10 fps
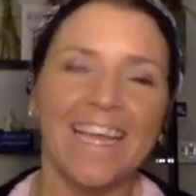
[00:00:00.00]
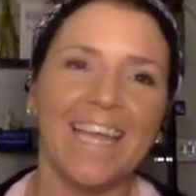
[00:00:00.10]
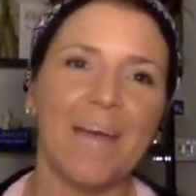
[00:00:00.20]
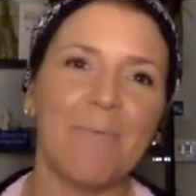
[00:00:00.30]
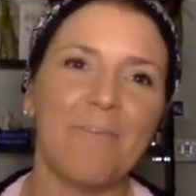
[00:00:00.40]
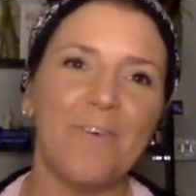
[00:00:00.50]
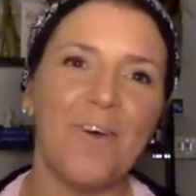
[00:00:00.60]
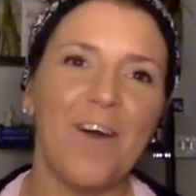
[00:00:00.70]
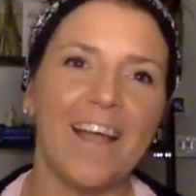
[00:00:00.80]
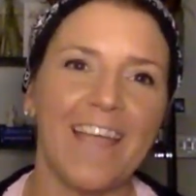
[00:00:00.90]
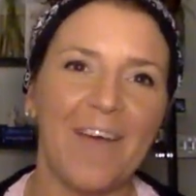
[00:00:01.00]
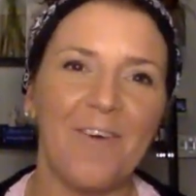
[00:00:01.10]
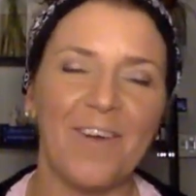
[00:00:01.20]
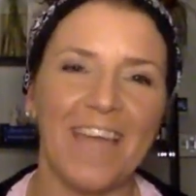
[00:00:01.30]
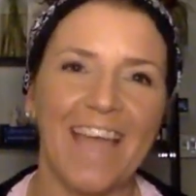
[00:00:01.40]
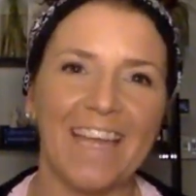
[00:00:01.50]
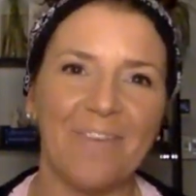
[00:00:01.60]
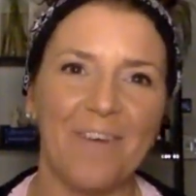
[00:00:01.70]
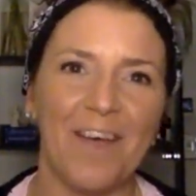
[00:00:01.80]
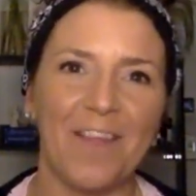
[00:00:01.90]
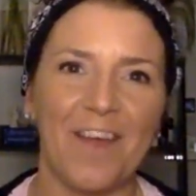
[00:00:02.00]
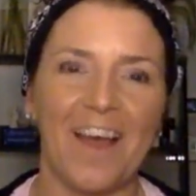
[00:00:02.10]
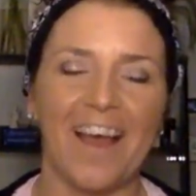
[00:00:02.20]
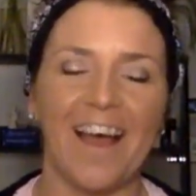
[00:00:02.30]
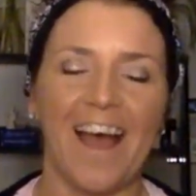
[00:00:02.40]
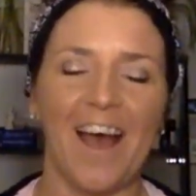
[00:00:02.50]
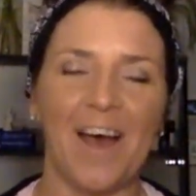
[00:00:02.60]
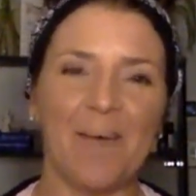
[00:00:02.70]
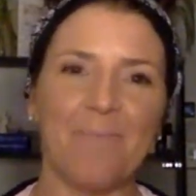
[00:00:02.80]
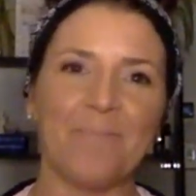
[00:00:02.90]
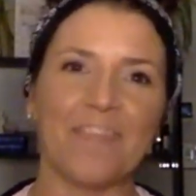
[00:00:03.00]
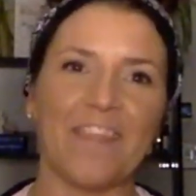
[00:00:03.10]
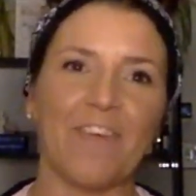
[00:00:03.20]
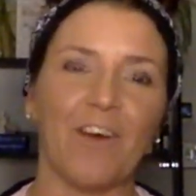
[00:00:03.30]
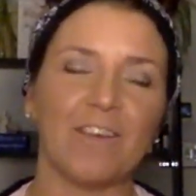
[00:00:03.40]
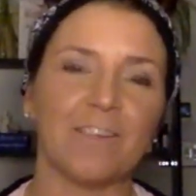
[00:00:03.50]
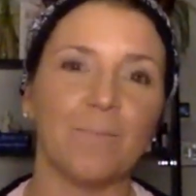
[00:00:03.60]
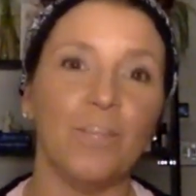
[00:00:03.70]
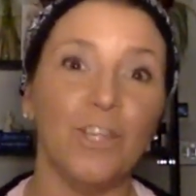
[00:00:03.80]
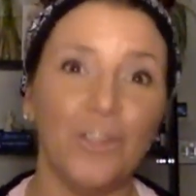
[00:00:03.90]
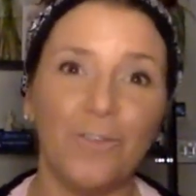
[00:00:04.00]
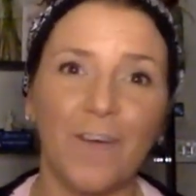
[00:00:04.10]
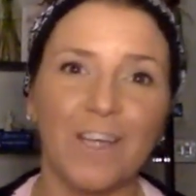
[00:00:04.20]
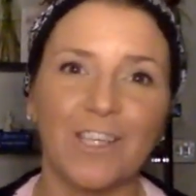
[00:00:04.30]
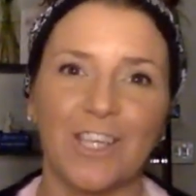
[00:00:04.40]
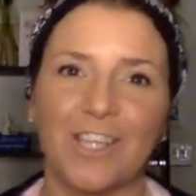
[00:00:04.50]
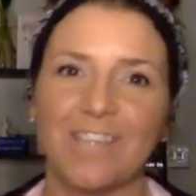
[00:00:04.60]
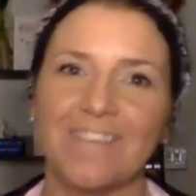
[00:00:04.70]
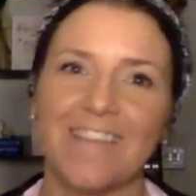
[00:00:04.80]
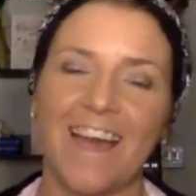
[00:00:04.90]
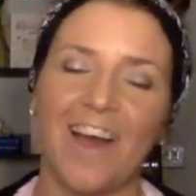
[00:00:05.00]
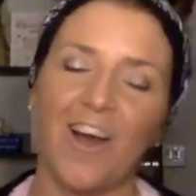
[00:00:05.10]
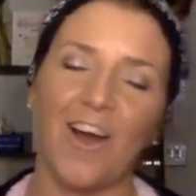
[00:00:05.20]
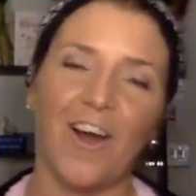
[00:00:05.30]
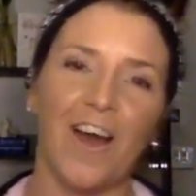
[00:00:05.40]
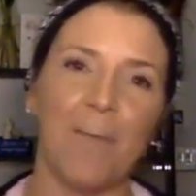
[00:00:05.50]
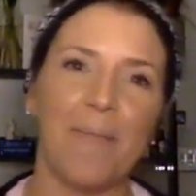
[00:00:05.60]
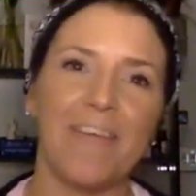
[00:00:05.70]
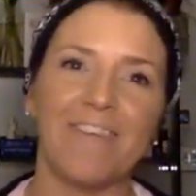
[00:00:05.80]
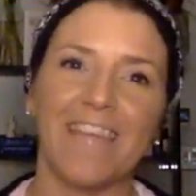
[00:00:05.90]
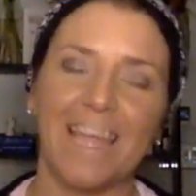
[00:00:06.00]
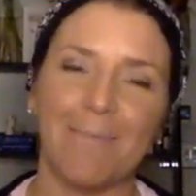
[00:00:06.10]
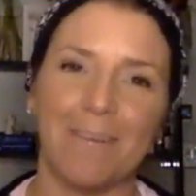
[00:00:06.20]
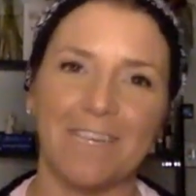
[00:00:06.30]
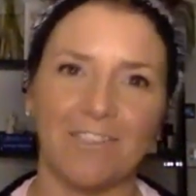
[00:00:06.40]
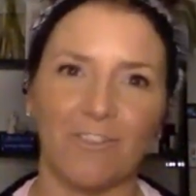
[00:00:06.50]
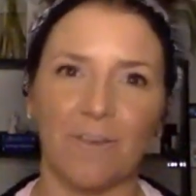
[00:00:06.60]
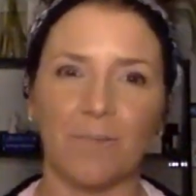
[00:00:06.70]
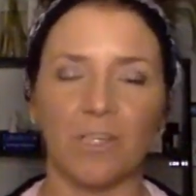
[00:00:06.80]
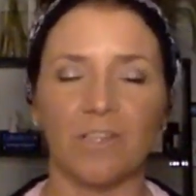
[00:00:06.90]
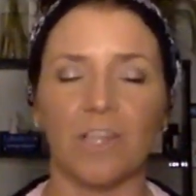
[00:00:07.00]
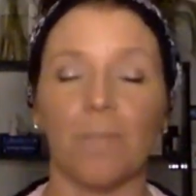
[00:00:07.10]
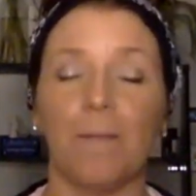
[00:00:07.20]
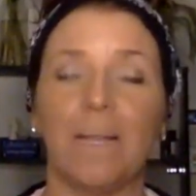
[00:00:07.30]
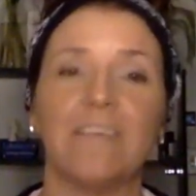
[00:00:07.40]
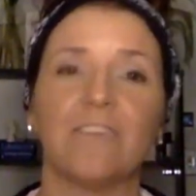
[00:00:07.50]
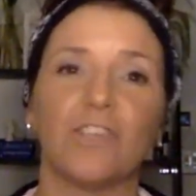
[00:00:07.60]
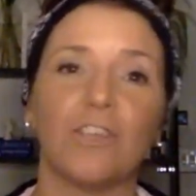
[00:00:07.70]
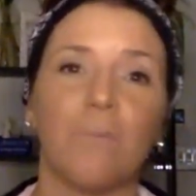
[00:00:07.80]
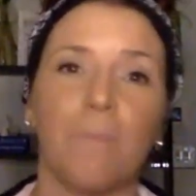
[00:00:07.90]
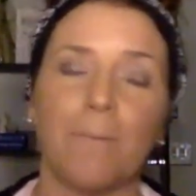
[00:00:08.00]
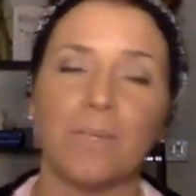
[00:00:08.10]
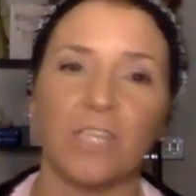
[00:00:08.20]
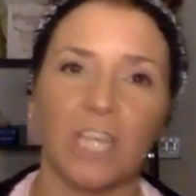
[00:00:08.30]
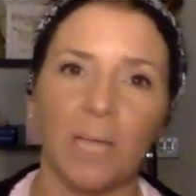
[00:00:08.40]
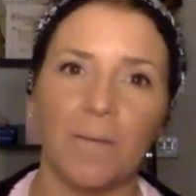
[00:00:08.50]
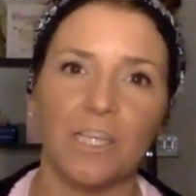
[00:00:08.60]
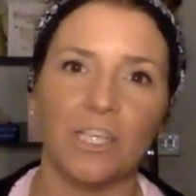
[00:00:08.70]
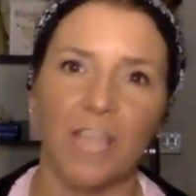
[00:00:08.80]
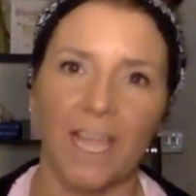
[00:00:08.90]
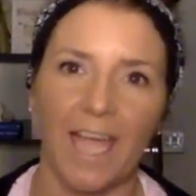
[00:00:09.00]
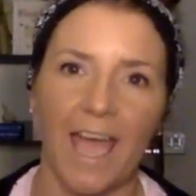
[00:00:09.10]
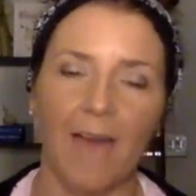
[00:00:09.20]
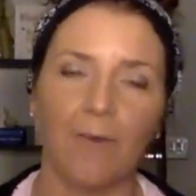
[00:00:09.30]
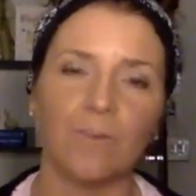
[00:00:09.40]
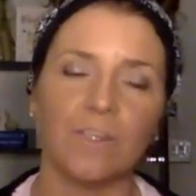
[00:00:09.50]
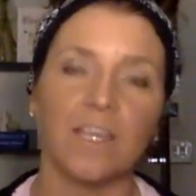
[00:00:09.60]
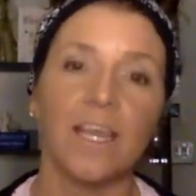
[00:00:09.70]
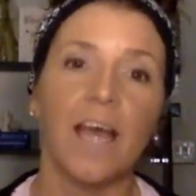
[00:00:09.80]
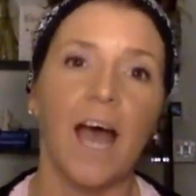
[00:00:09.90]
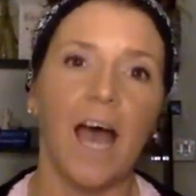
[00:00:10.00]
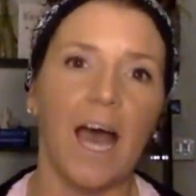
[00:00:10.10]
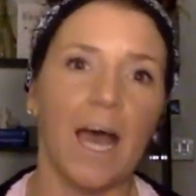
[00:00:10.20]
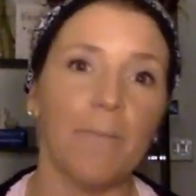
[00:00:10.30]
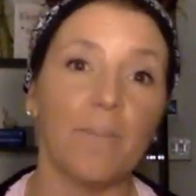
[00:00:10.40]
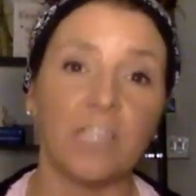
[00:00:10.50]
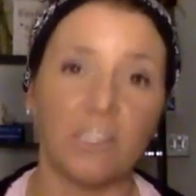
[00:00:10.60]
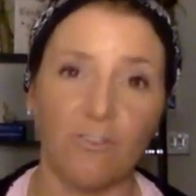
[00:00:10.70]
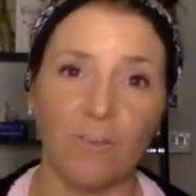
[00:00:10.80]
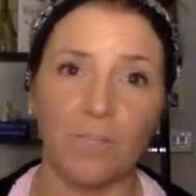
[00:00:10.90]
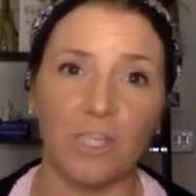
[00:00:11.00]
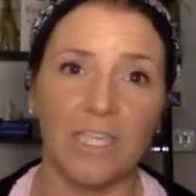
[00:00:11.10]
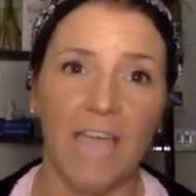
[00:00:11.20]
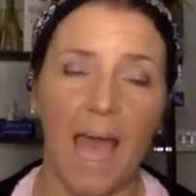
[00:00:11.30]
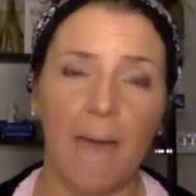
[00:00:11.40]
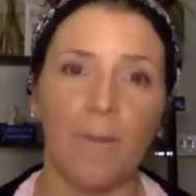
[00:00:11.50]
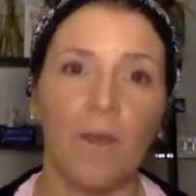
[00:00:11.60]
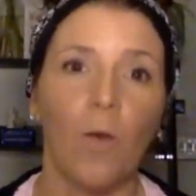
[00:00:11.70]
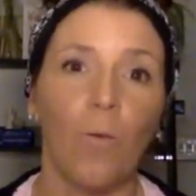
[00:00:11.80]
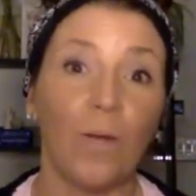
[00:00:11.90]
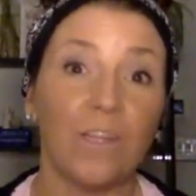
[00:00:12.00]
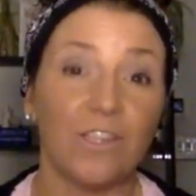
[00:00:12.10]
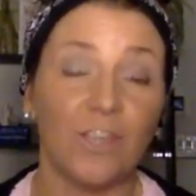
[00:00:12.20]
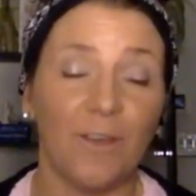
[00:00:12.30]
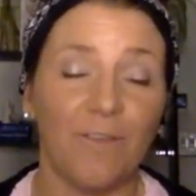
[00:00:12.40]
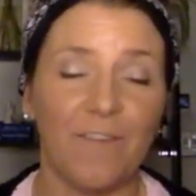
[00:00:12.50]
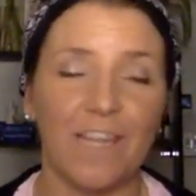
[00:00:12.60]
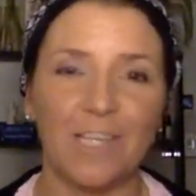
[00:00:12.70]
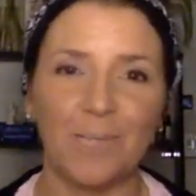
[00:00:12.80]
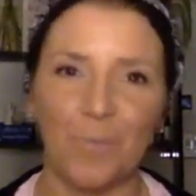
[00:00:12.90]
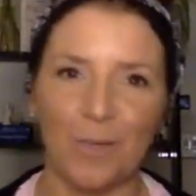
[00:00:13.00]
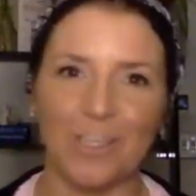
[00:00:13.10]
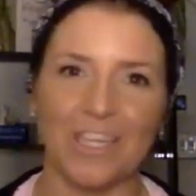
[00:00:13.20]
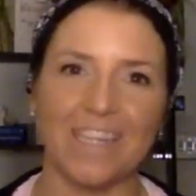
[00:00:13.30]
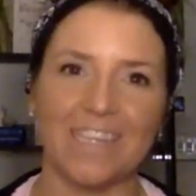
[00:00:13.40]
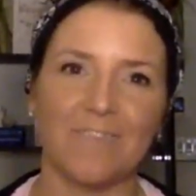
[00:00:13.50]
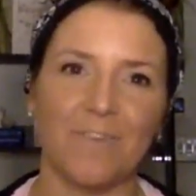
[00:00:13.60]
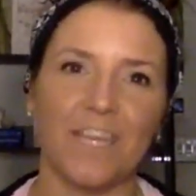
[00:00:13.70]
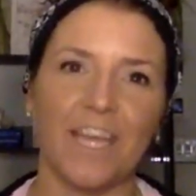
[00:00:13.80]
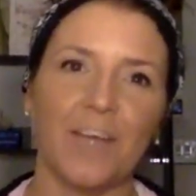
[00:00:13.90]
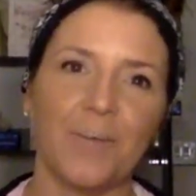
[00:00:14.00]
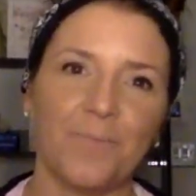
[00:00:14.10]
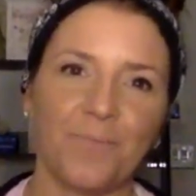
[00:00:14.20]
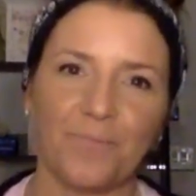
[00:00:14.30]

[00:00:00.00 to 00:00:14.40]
Now, before I go on any further, there are some new functions that are appearing in my description. So please do remember to go and check out the description tab once you have finished watching this video.